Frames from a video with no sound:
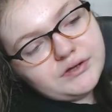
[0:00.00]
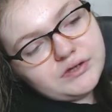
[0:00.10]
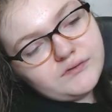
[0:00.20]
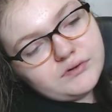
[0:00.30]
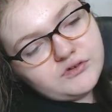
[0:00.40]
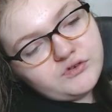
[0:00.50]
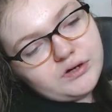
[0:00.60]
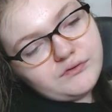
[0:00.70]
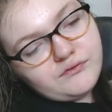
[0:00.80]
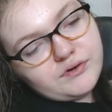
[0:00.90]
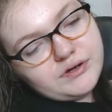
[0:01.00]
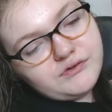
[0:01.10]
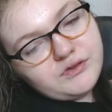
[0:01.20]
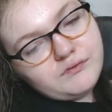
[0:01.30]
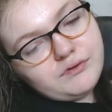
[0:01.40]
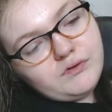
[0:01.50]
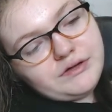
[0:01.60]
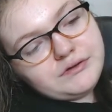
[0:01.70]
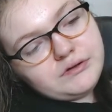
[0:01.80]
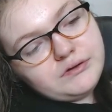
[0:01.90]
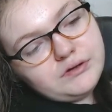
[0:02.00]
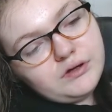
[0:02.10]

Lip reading: Give it a try for free. See if you like it."